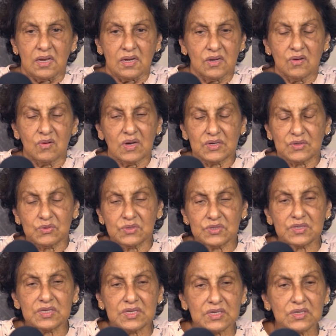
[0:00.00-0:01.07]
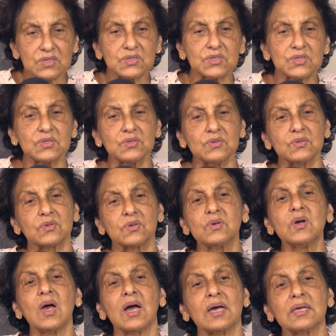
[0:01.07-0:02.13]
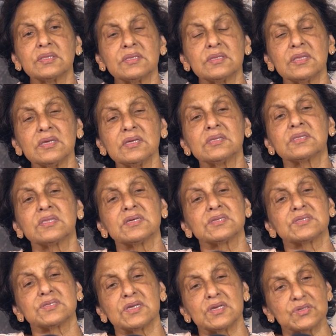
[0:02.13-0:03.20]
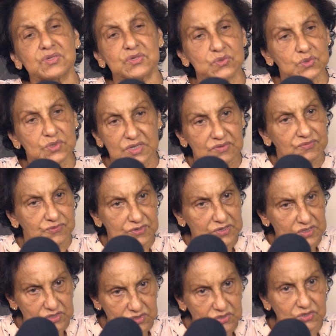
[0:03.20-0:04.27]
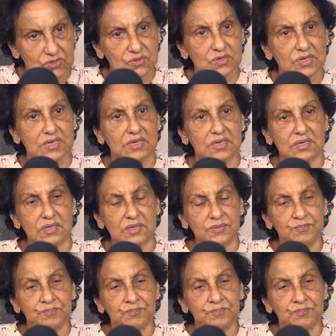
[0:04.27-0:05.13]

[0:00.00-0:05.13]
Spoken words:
No, I don't think so. I think things are so different today.